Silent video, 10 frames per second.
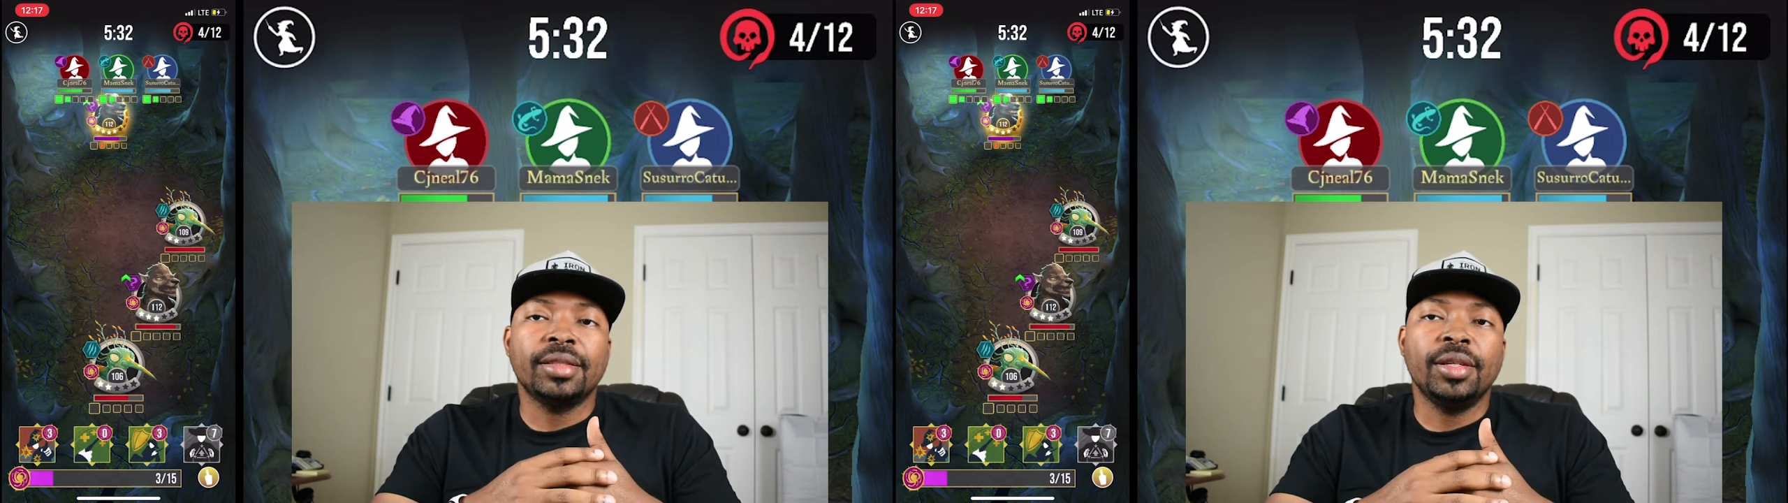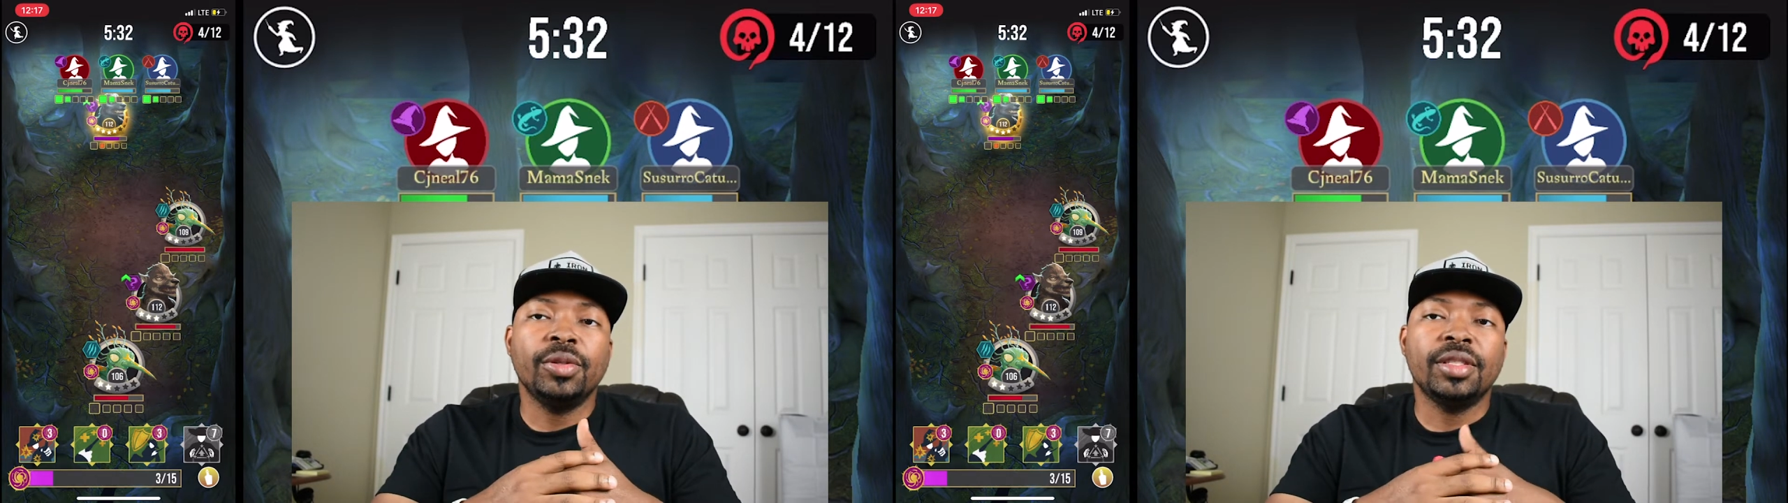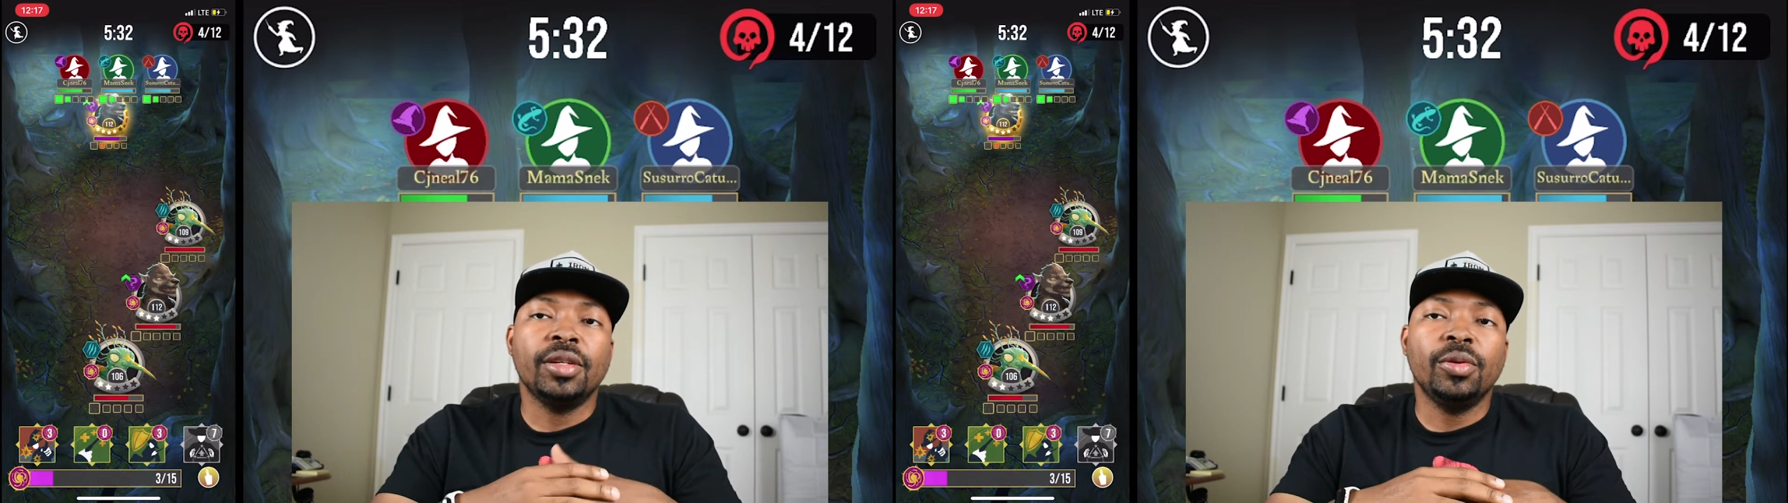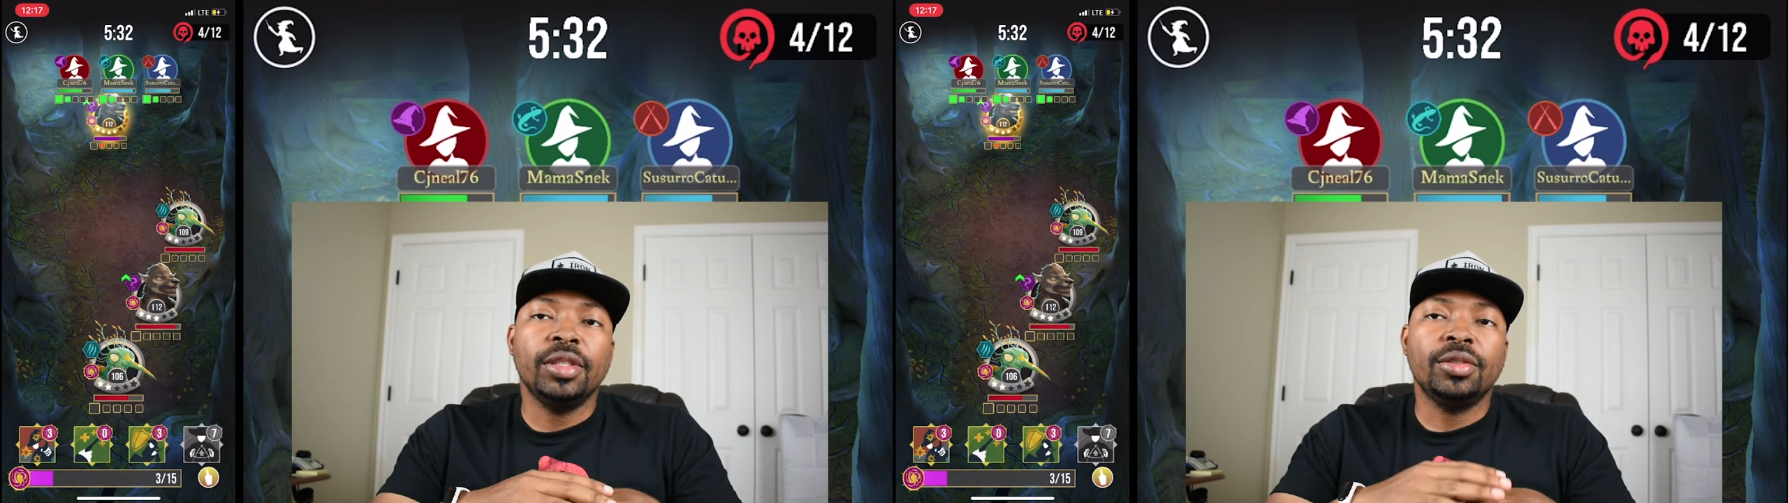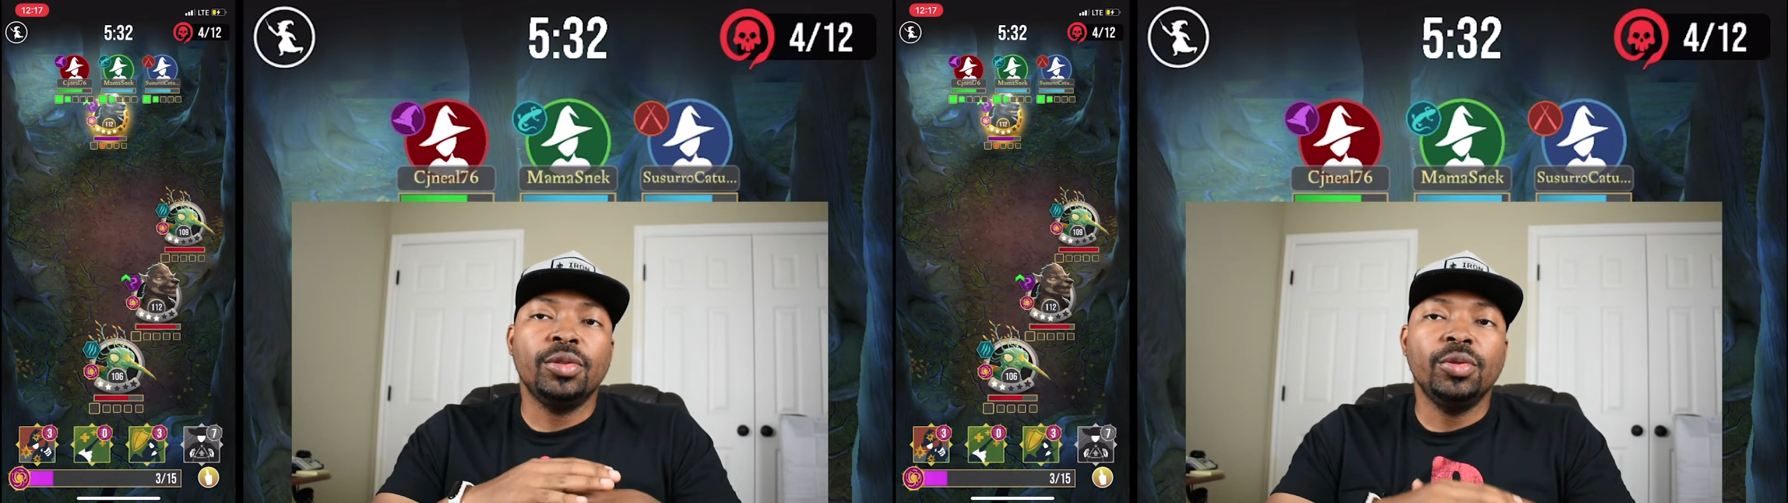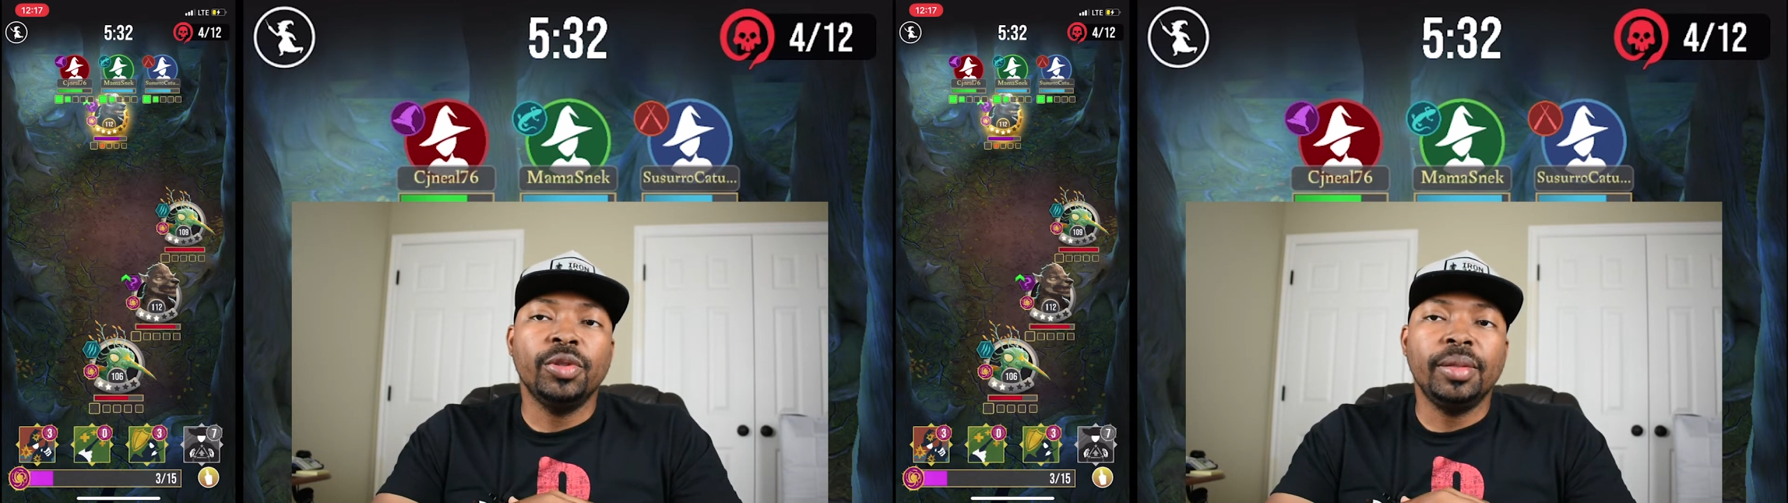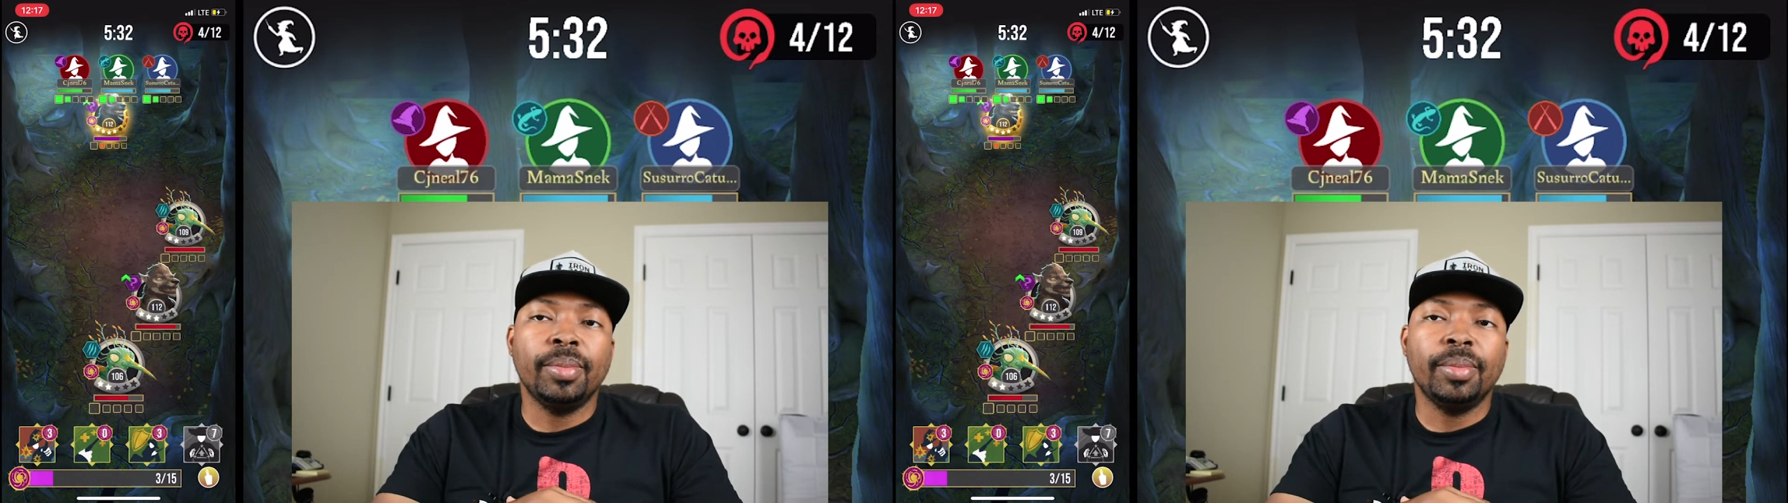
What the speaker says: notice that only 2 green